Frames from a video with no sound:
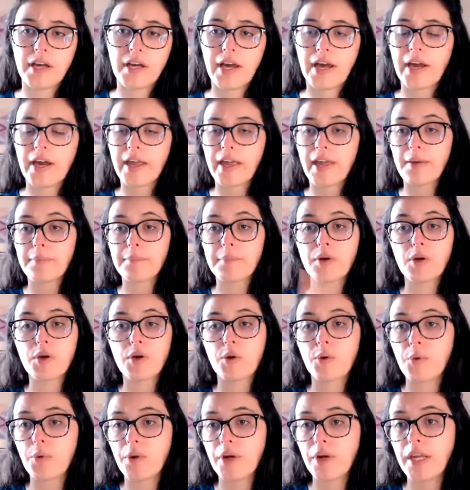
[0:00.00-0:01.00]
I am
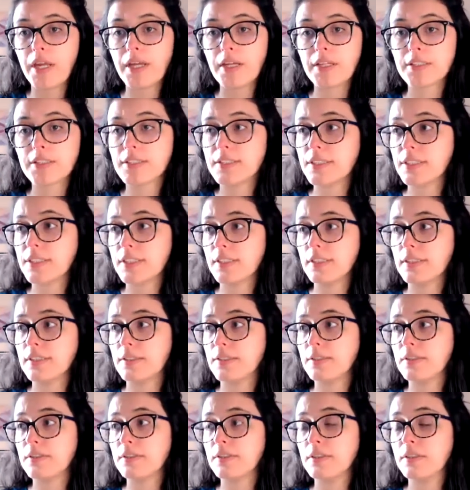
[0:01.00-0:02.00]
going
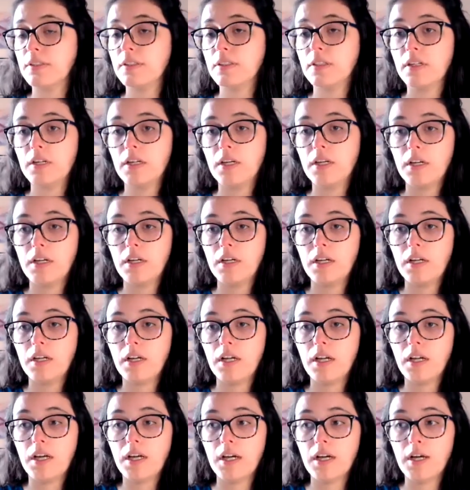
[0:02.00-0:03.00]
to
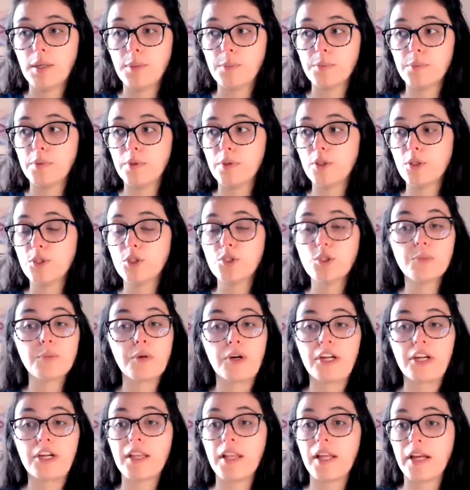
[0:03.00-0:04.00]
do
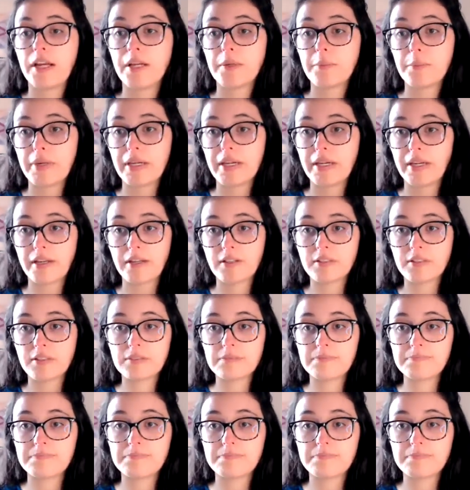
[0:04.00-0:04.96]
more client meetings.